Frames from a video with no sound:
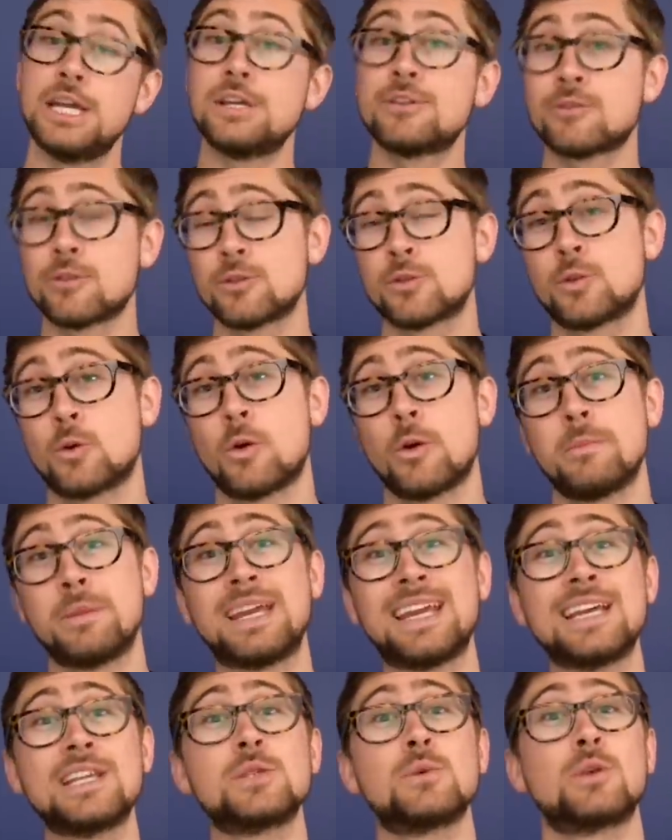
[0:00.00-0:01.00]
Introsort
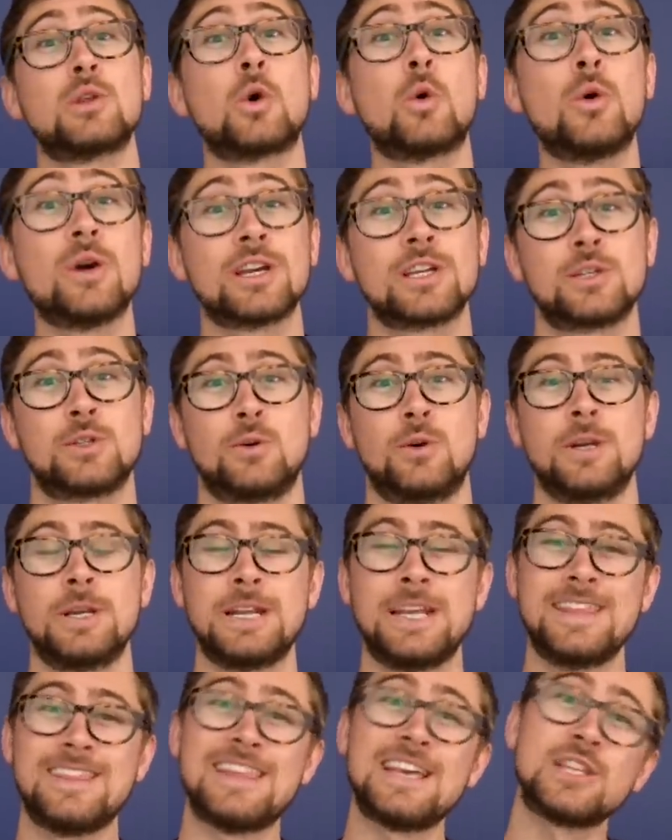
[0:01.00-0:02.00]
begins with quicksort.
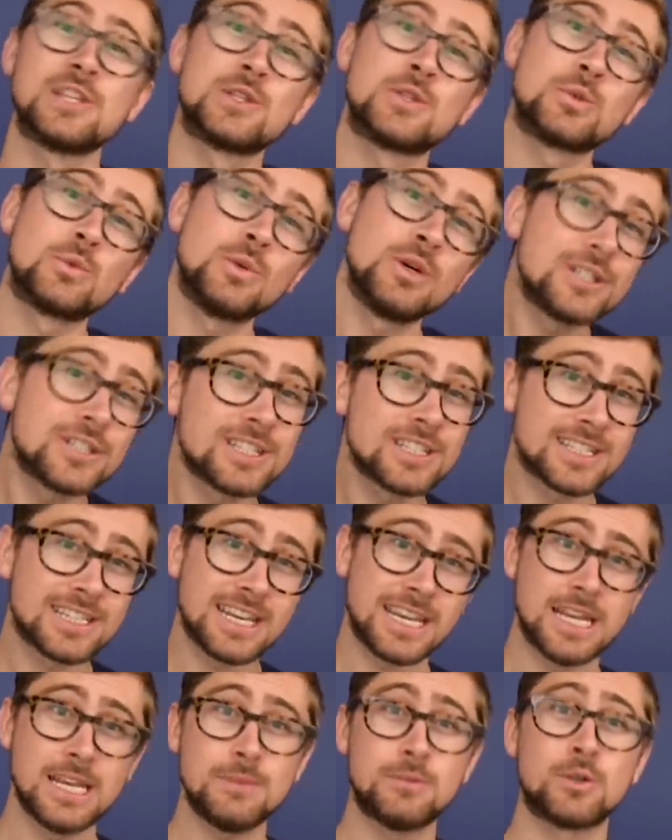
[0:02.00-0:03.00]
It then switches
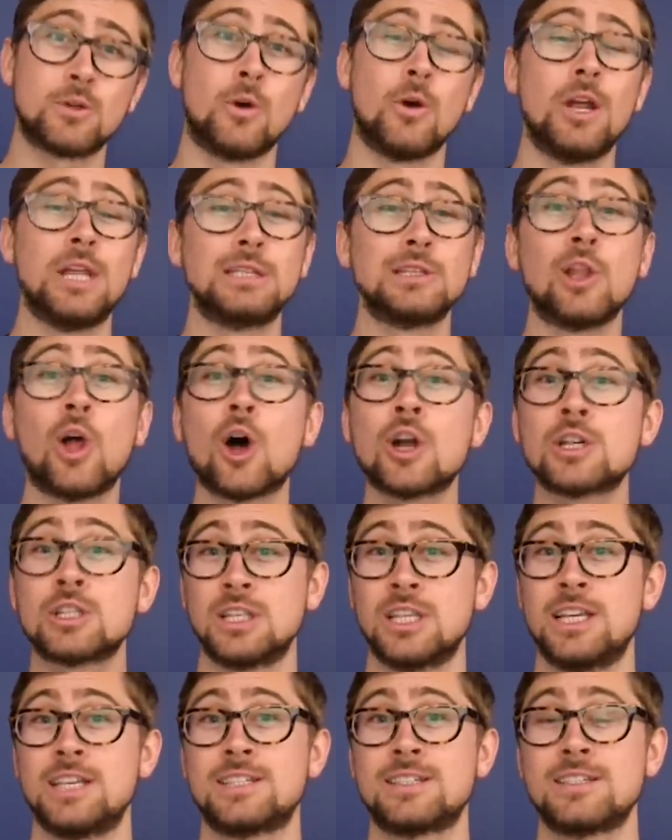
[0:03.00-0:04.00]
to heap sort in large
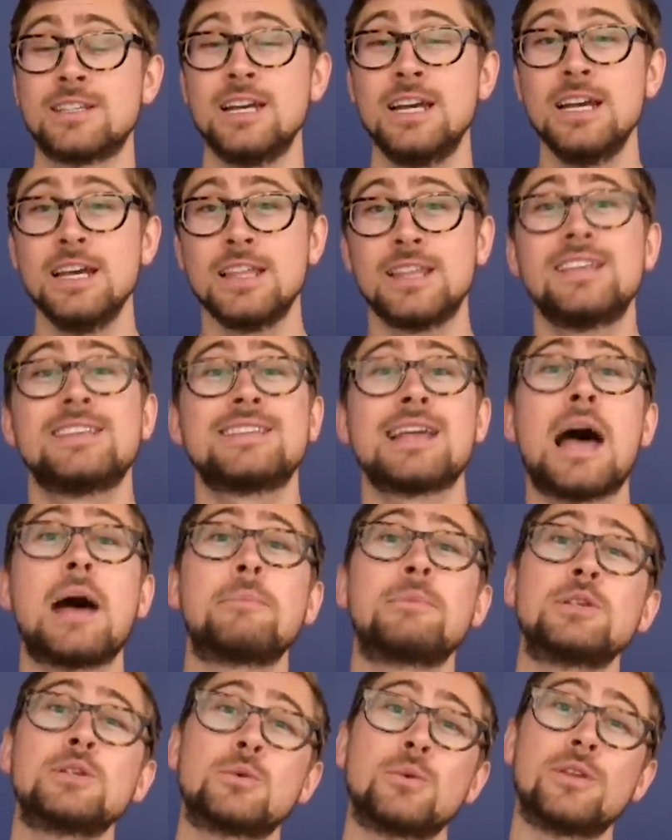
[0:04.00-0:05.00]
lists. This
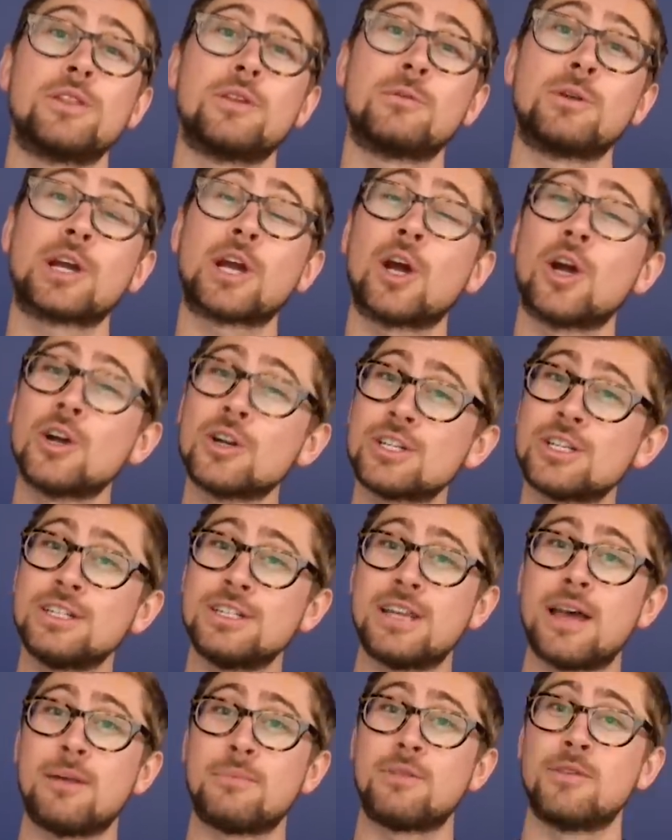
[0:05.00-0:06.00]
happens when the recursion
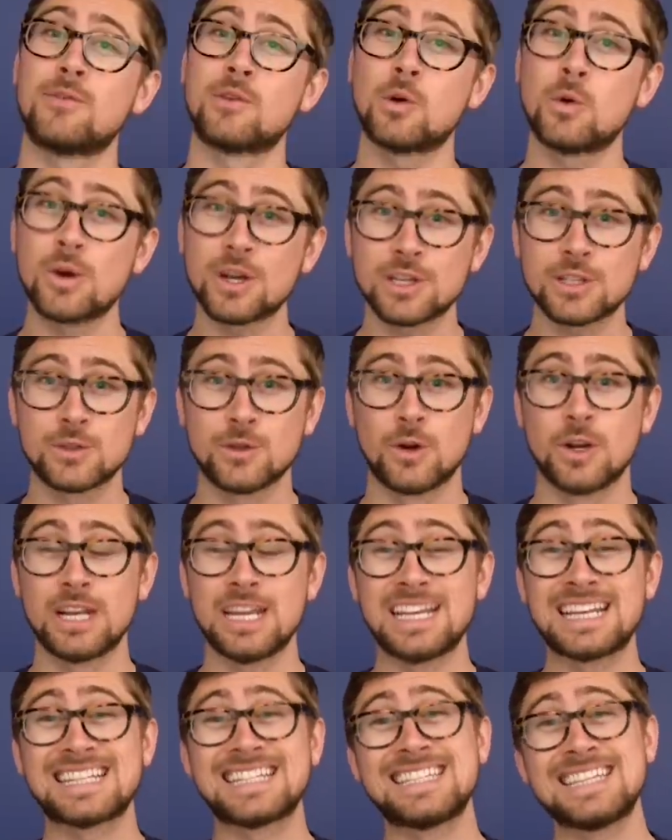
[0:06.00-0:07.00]
depth of quicksort
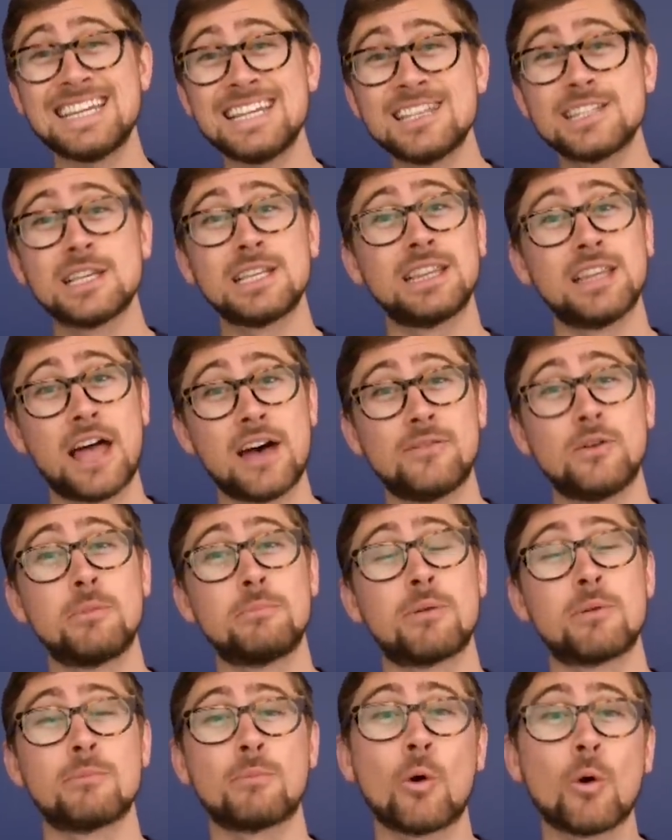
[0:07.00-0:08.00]
exceeds a level
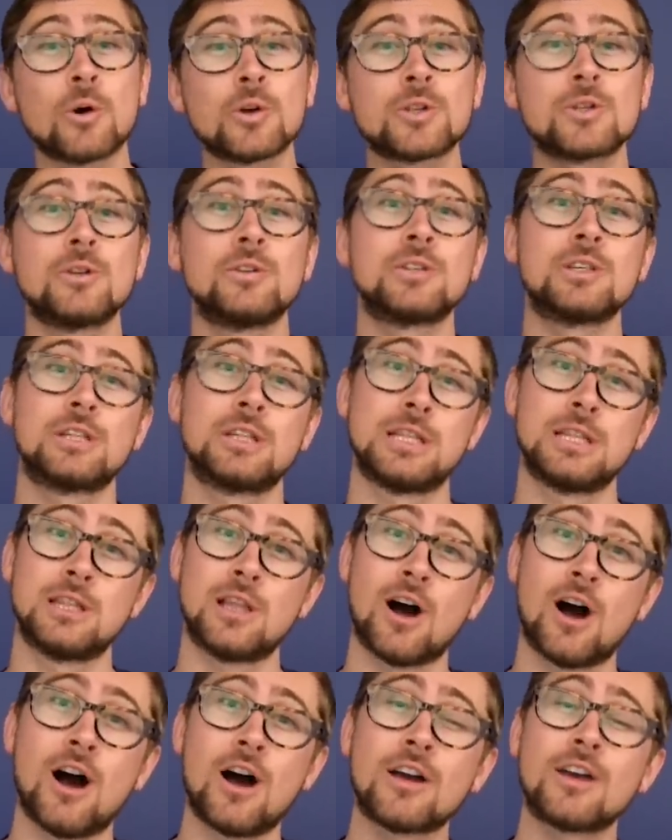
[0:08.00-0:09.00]
proportional to the
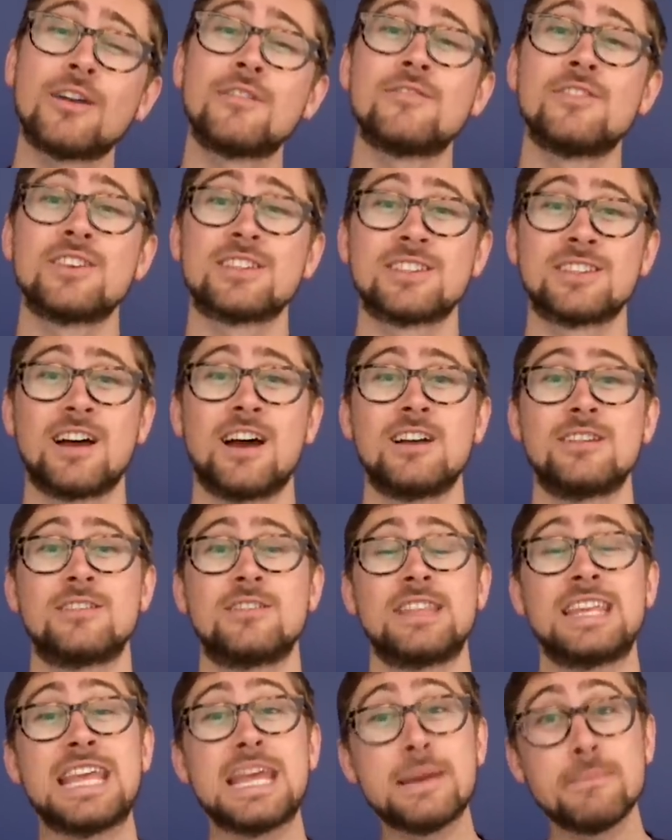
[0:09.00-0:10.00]
log of the size
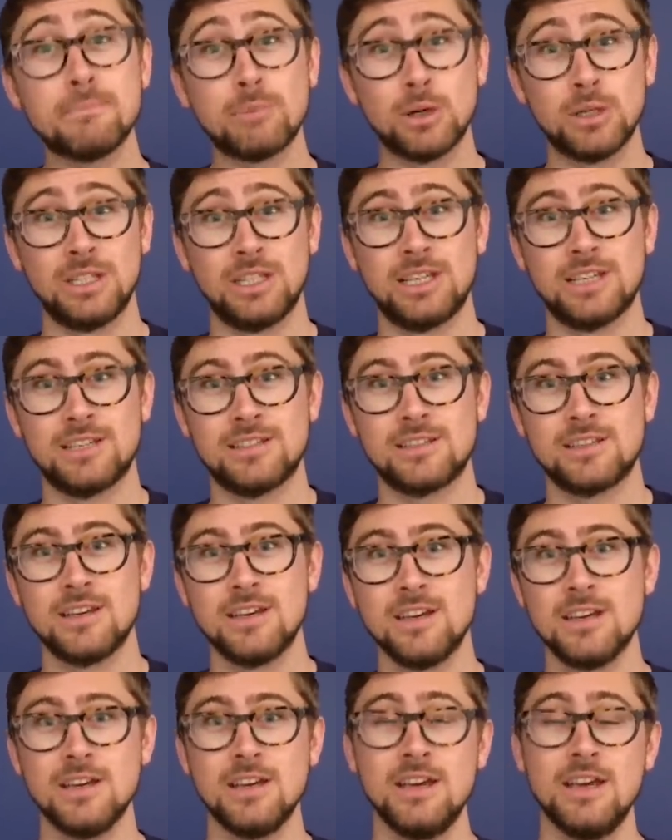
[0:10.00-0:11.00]
of the input list.
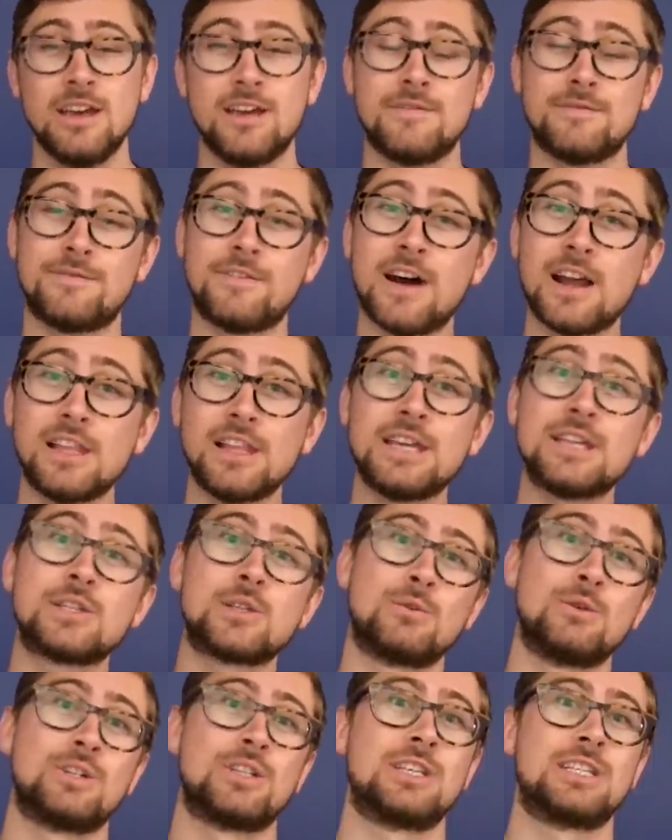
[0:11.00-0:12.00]
And finally, it
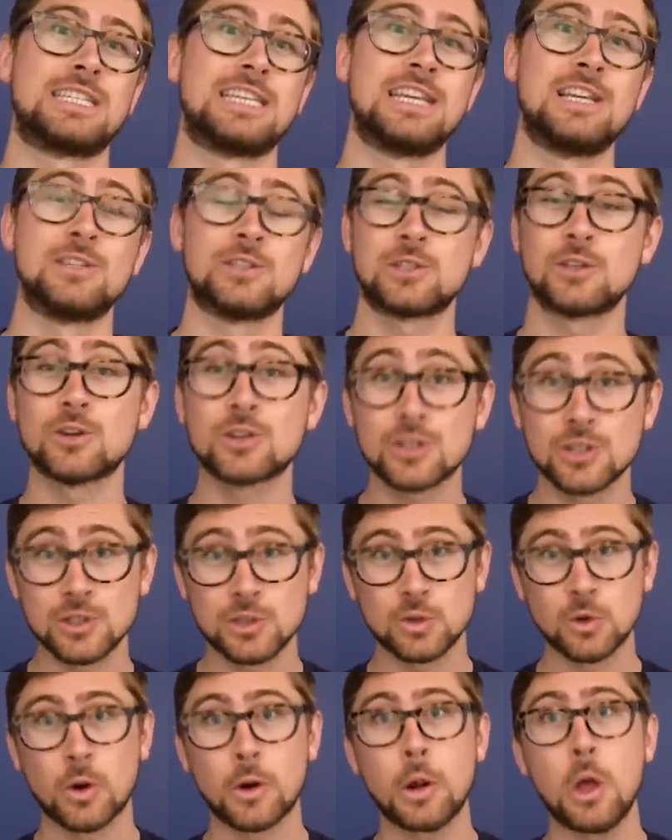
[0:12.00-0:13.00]
switches to insertion
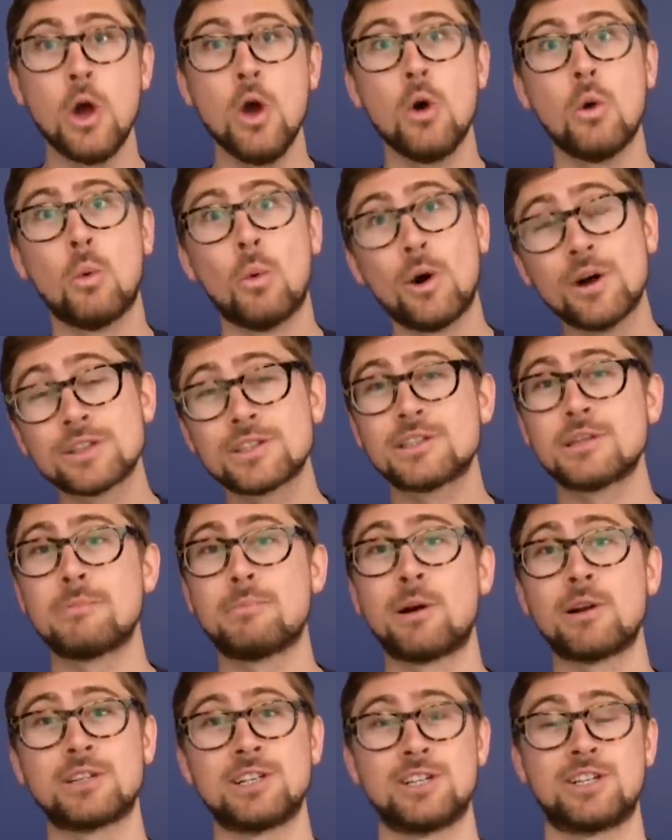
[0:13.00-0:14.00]
sort once the
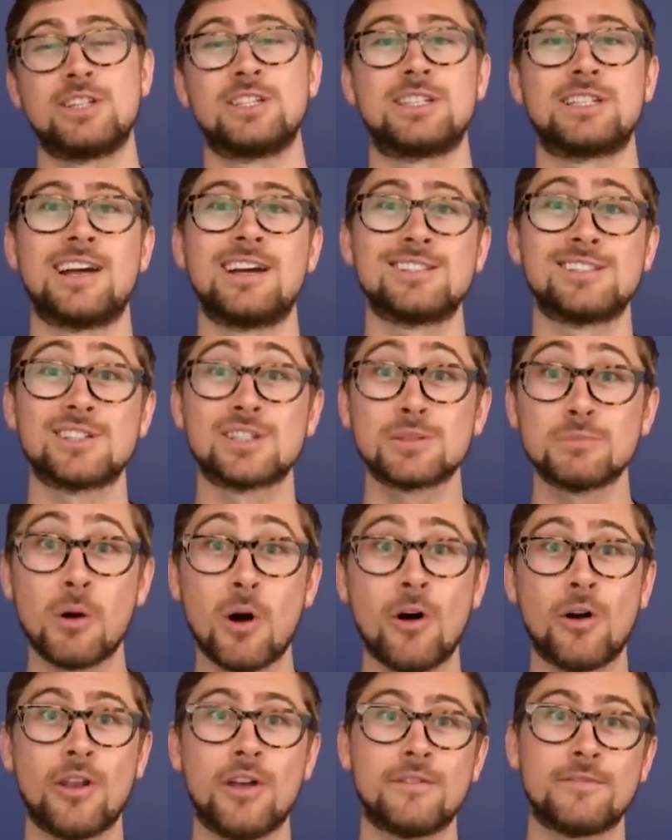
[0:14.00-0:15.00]
partition size is
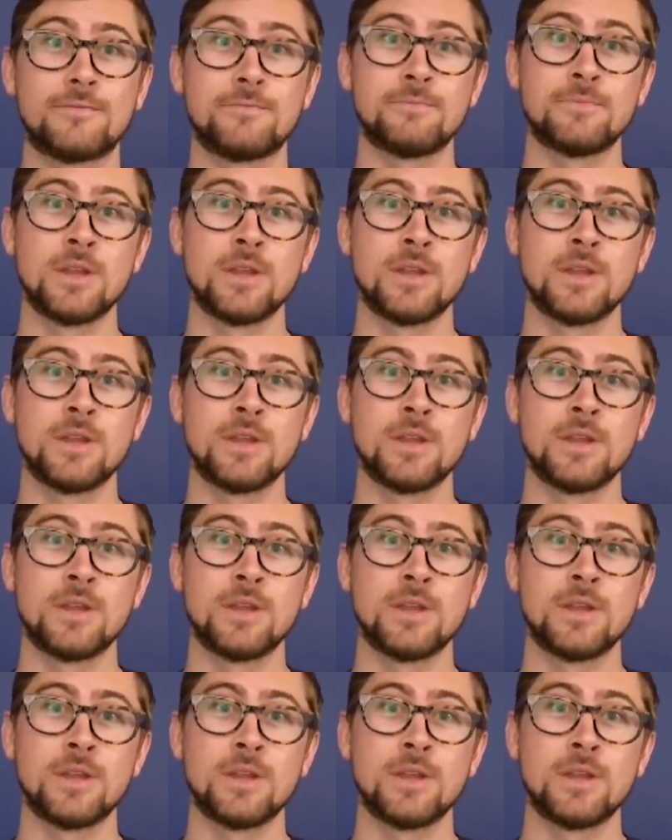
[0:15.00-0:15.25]
small enough.